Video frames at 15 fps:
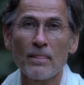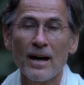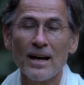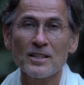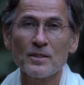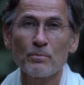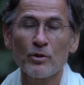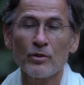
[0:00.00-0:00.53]

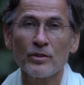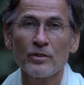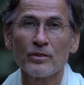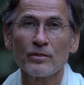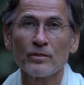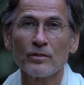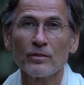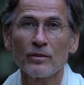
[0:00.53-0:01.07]
aspirant
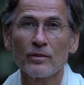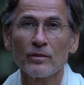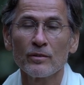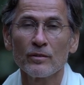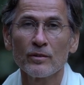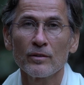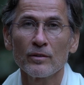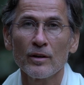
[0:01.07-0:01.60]

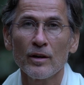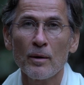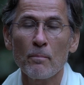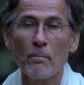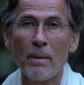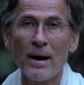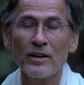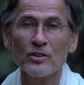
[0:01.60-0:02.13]

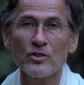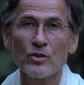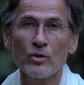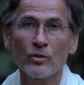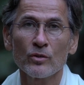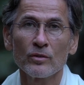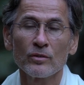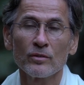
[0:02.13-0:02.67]
embarks
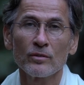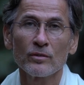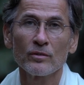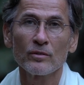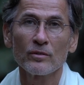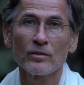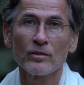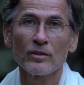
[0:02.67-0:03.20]
on,
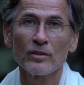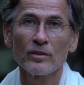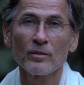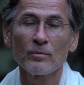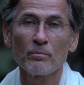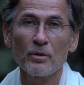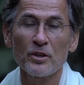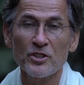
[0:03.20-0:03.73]

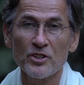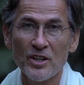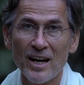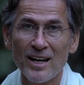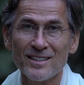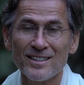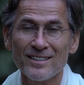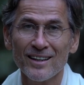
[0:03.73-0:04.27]

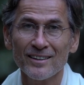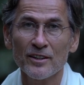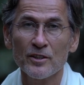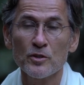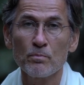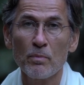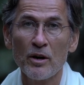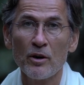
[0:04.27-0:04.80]
precisely that
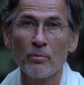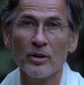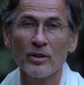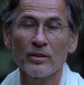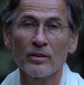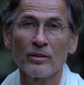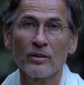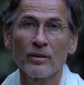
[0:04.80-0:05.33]
experiment,